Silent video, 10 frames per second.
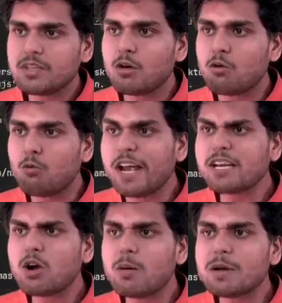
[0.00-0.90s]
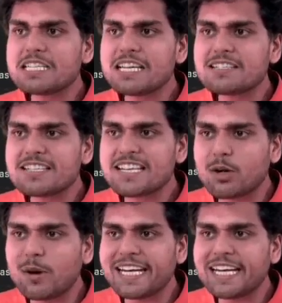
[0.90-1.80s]
when CommonJS is
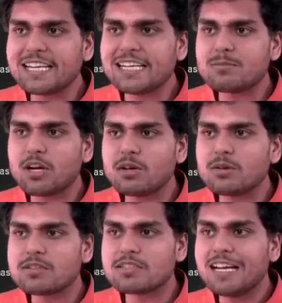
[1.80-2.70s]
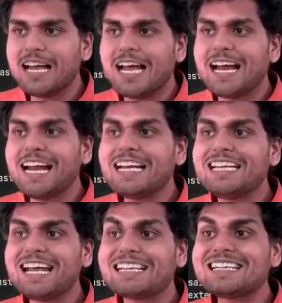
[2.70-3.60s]
requiring these modules,
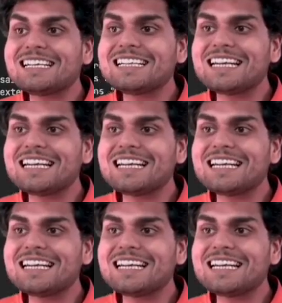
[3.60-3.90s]
it does it in a